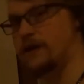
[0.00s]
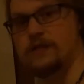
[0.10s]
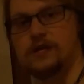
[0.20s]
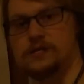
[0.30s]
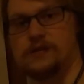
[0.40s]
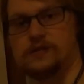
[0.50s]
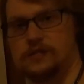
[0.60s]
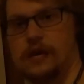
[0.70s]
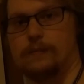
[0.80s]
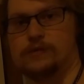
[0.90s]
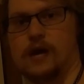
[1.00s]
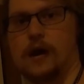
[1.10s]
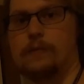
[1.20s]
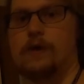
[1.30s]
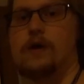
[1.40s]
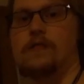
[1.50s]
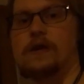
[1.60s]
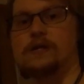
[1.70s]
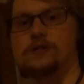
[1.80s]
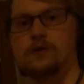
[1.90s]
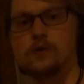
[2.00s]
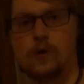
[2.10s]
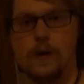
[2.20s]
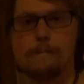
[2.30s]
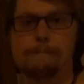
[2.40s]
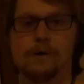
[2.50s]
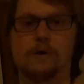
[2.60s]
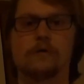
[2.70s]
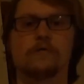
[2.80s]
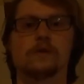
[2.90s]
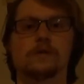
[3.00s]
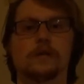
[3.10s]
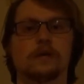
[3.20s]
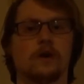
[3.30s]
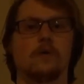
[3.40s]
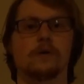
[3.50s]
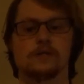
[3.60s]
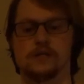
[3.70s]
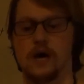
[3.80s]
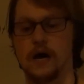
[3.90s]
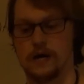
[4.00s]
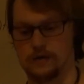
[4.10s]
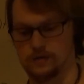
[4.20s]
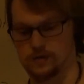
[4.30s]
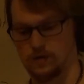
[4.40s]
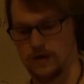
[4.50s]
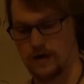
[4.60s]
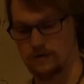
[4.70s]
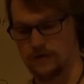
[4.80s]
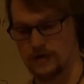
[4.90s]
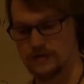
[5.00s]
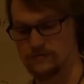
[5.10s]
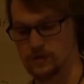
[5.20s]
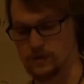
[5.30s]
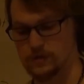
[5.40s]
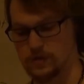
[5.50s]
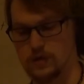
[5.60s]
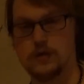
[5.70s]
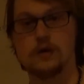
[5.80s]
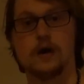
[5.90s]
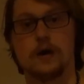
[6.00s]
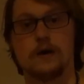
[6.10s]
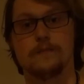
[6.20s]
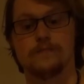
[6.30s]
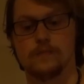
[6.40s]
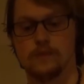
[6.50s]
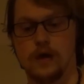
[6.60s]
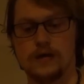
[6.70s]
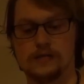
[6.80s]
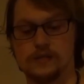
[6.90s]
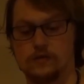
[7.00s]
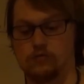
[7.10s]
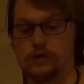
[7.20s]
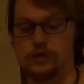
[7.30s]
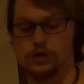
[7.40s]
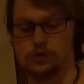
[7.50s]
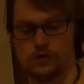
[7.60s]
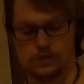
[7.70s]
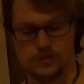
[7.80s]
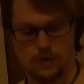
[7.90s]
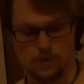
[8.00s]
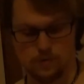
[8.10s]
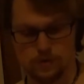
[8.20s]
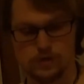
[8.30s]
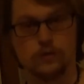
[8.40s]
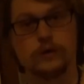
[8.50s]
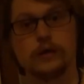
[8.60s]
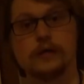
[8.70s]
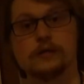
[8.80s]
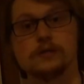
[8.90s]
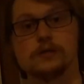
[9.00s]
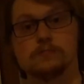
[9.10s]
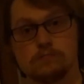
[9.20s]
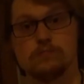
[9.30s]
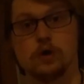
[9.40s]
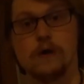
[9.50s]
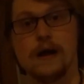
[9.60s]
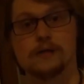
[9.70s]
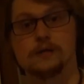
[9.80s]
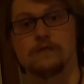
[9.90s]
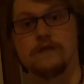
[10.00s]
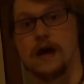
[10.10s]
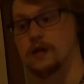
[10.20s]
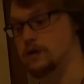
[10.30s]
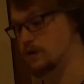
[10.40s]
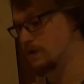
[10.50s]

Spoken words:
this at the same time, they do perfectly coincide. So that gives us a nice little reassurance that what we're doing is correct and valid.